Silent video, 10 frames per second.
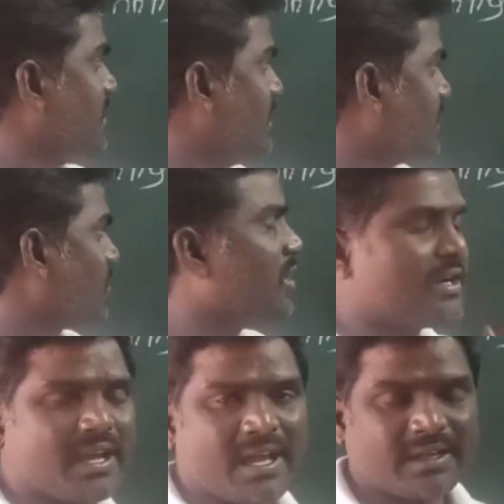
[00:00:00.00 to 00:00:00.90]
is
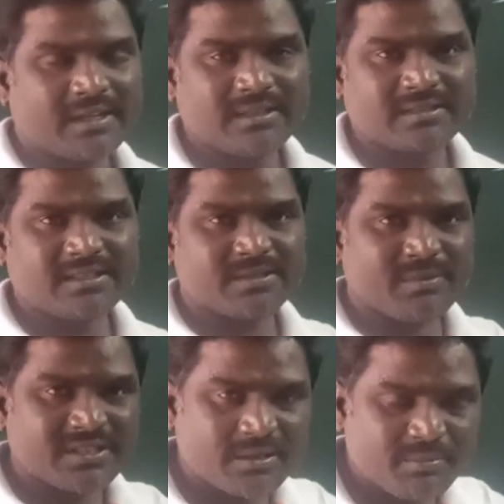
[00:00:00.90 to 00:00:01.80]
called angle. This
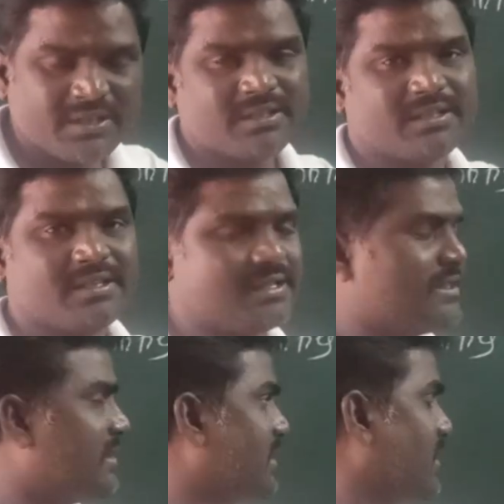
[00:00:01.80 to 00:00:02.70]
measurement
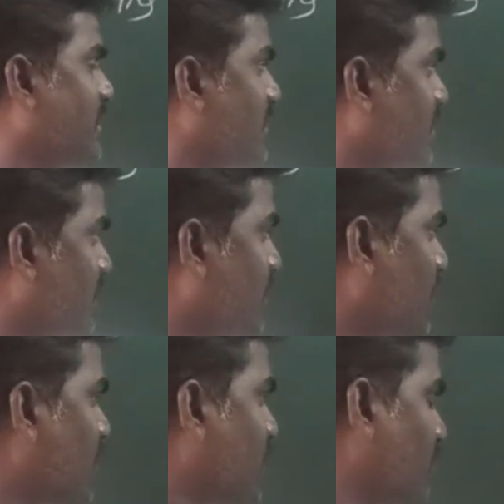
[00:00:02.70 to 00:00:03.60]
is
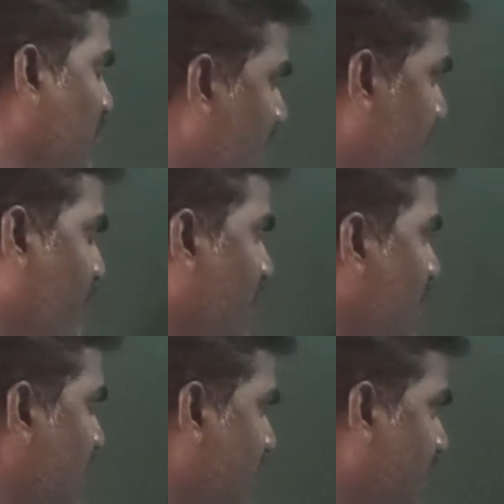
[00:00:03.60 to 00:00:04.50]
denoted by
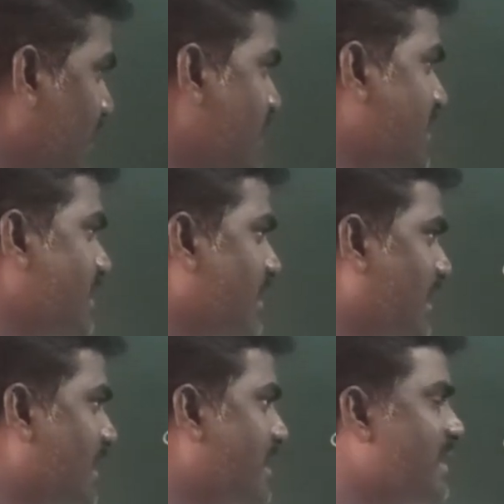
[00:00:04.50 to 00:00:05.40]
degrees,
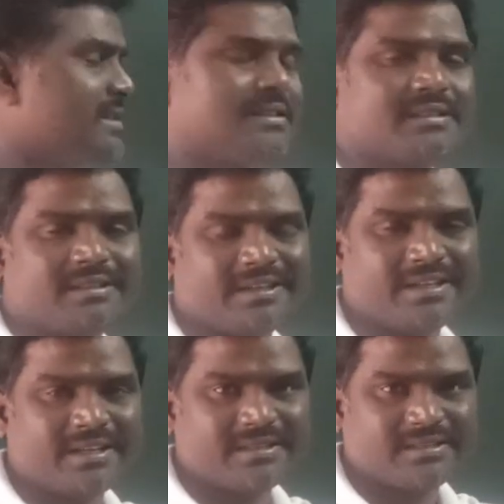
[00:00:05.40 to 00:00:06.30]
gradients,
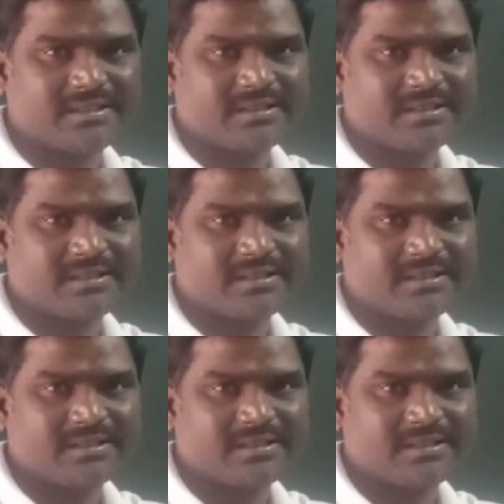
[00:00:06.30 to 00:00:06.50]
radians.